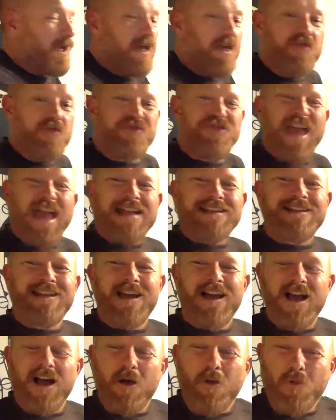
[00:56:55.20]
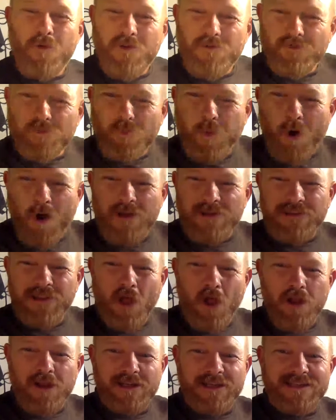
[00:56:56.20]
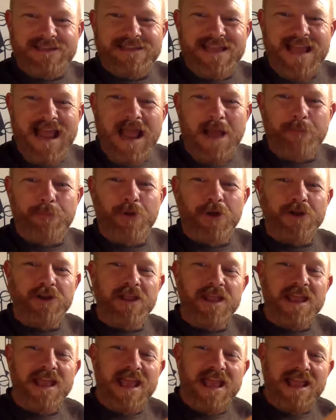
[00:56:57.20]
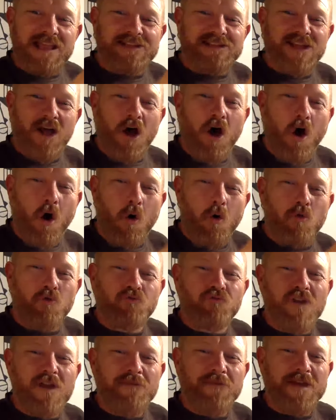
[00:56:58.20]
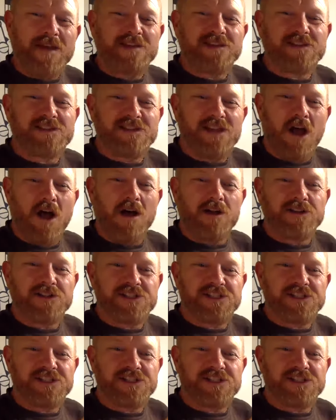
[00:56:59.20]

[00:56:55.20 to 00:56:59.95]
then quite likely to happen is the whole rivet starts